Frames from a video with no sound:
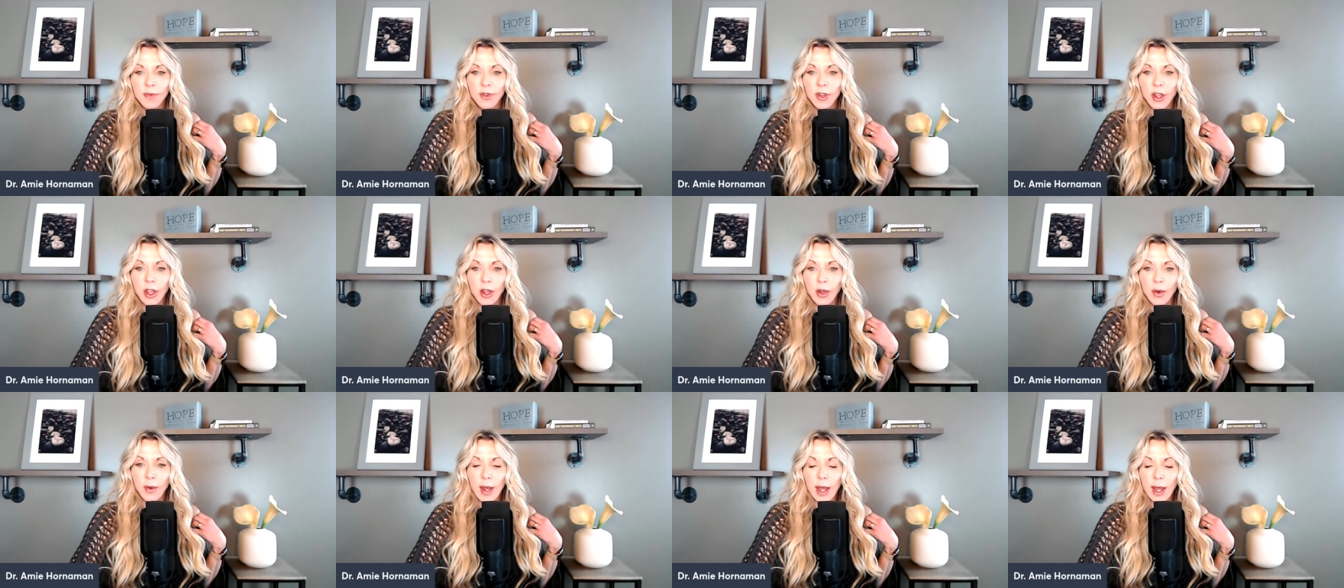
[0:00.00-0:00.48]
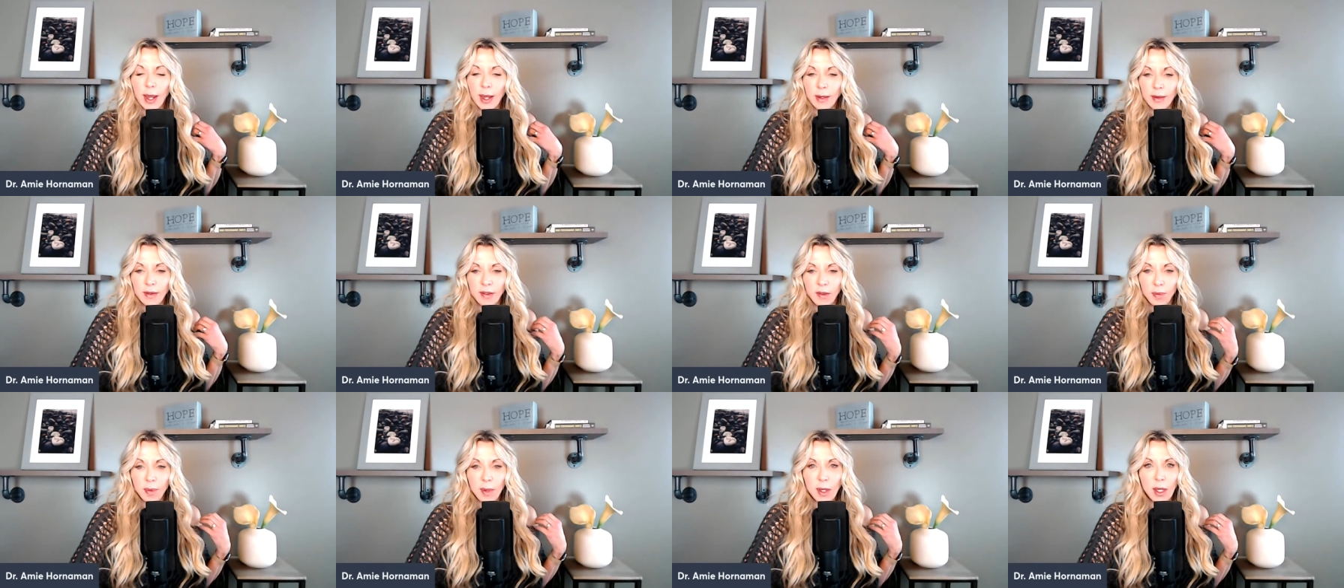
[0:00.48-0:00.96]
so I
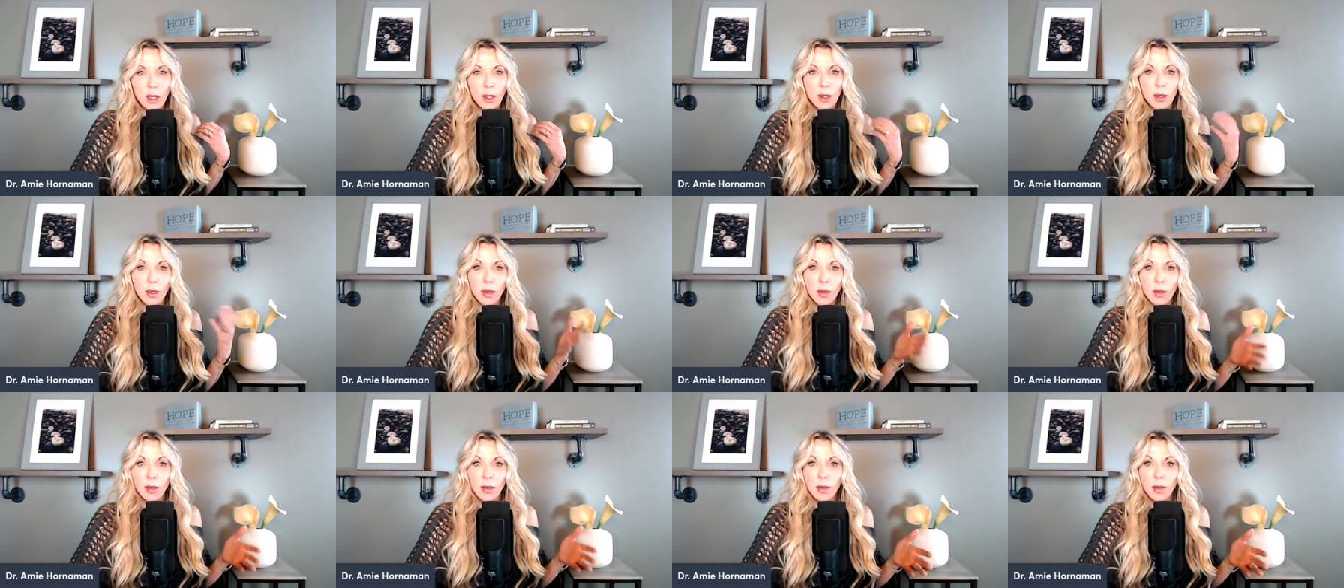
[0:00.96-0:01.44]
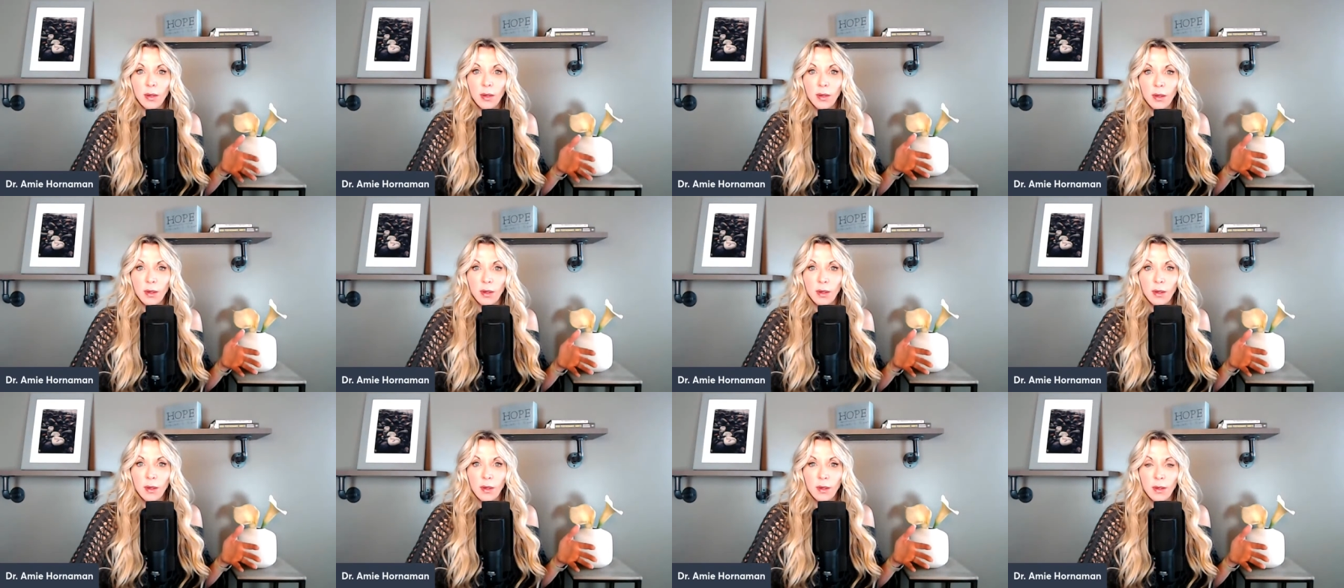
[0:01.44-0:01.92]
can speak
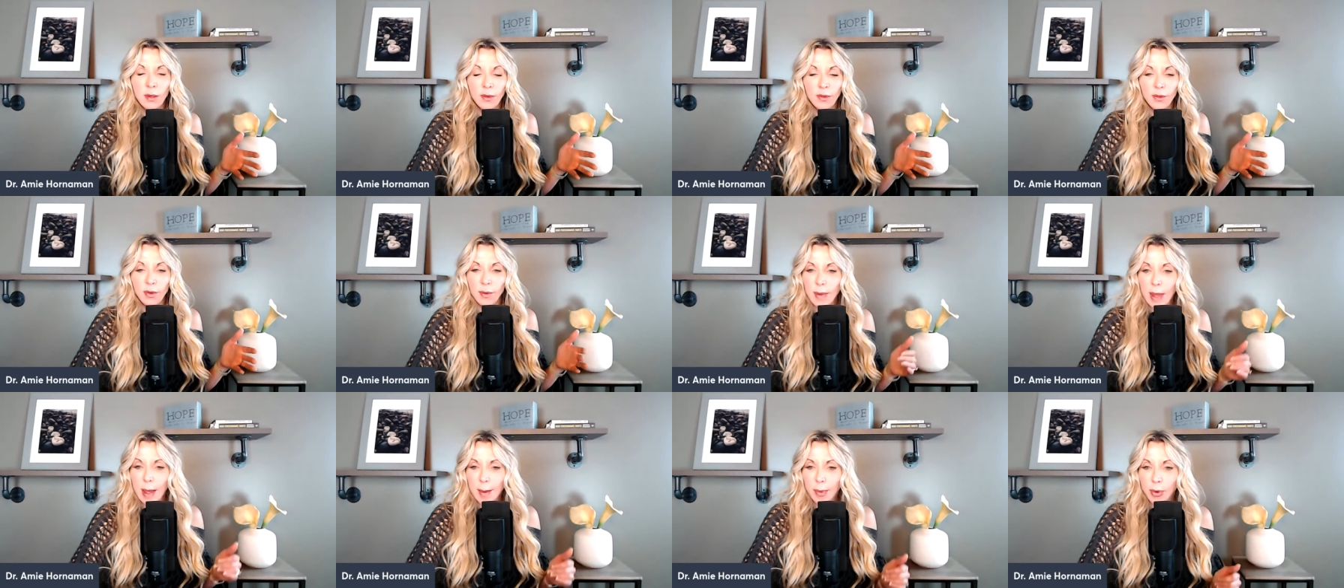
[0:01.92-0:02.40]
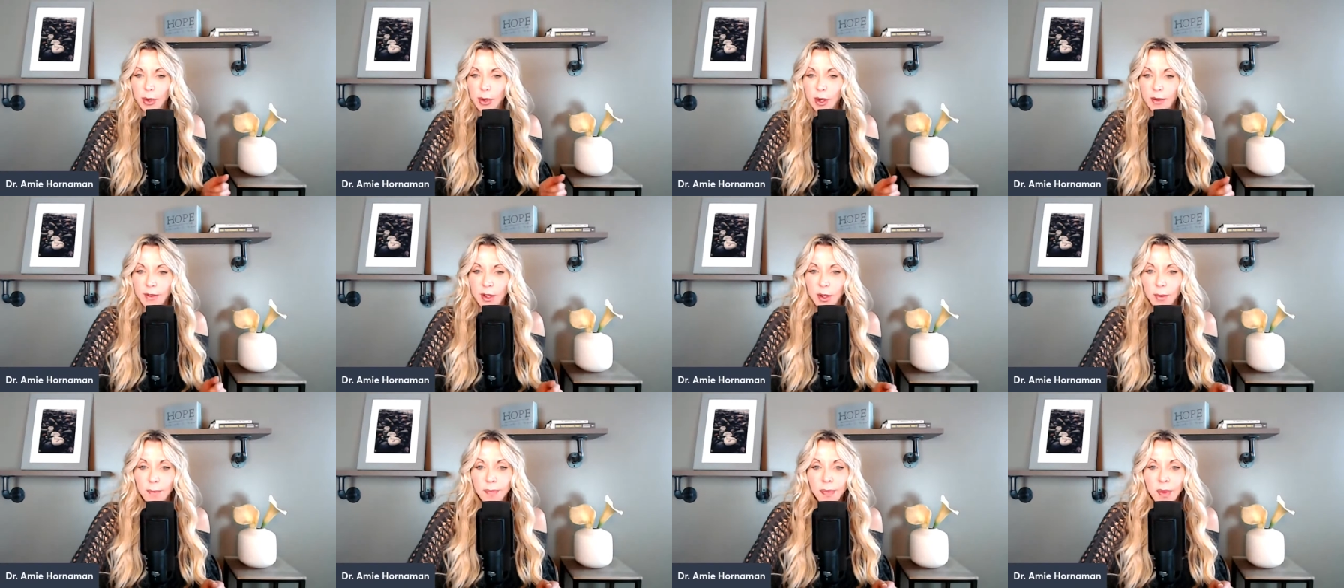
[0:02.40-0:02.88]
from that
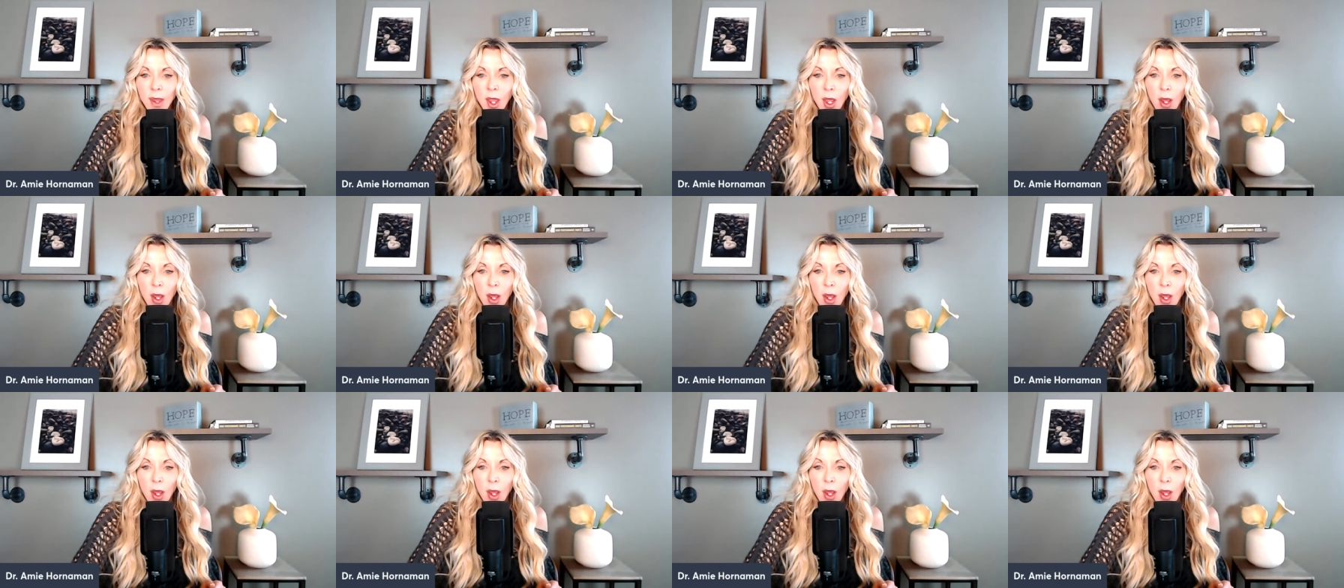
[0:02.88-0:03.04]
point of view.